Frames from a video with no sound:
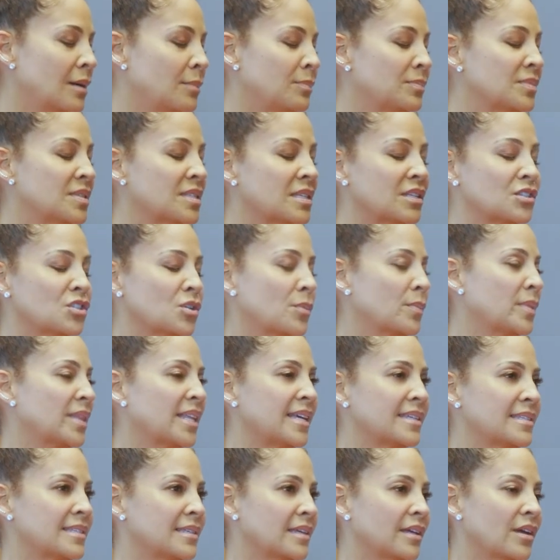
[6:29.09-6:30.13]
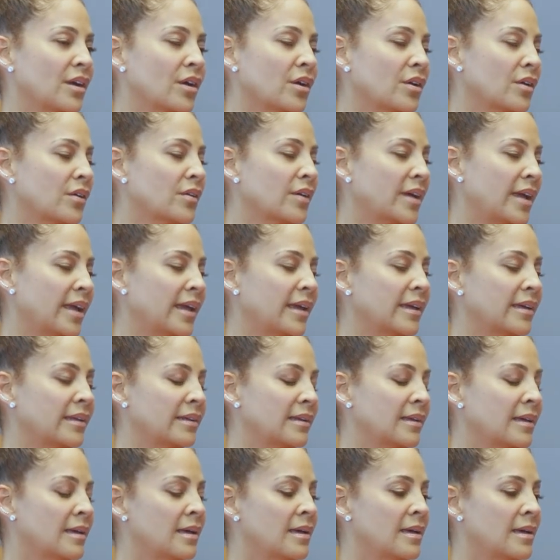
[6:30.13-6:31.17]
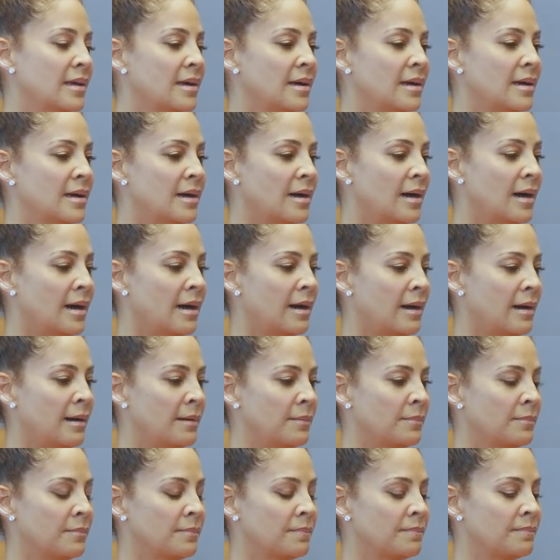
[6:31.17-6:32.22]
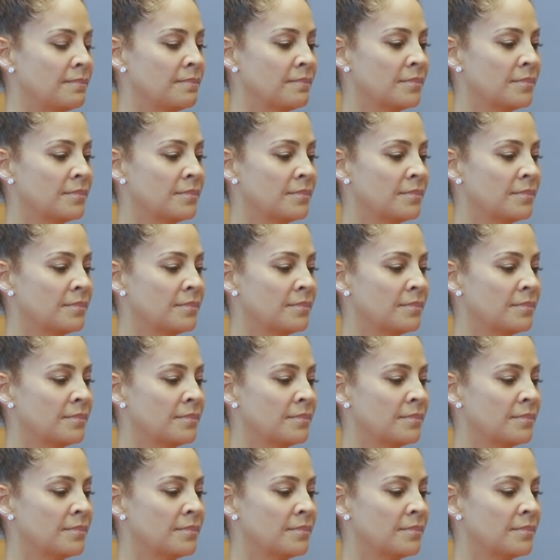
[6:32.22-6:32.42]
a, a, such a blessing. Her and um,